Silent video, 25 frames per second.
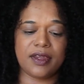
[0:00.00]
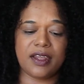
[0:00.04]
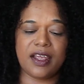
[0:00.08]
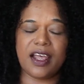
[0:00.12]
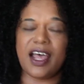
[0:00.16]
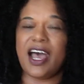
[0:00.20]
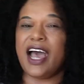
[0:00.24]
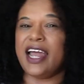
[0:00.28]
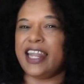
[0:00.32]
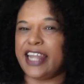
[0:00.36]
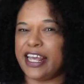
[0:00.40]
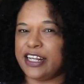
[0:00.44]

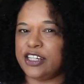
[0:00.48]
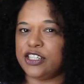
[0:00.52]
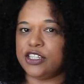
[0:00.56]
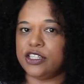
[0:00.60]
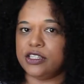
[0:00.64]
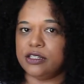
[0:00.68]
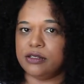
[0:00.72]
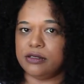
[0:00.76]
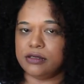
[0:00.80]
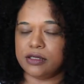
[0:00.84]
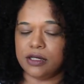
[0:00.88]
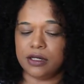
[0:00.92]
I like to
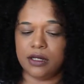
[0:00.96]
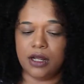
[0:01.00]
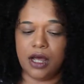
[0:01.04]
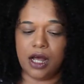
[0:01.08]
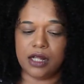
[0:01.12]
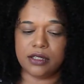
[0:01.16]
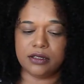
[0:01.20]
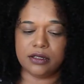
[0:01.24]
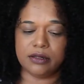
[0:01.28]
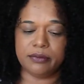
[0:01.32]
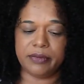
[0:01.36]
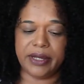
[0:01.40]
use a
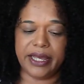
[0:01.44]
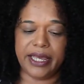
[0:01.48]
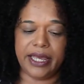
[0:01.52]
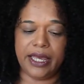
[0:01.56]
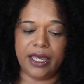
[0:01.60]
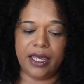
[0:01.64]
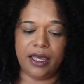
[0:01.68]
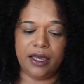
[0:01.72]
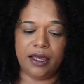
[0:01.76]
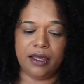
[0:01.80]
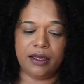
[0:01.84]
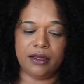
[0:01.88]
lot on my
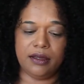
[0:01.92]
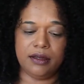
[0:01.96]
hair.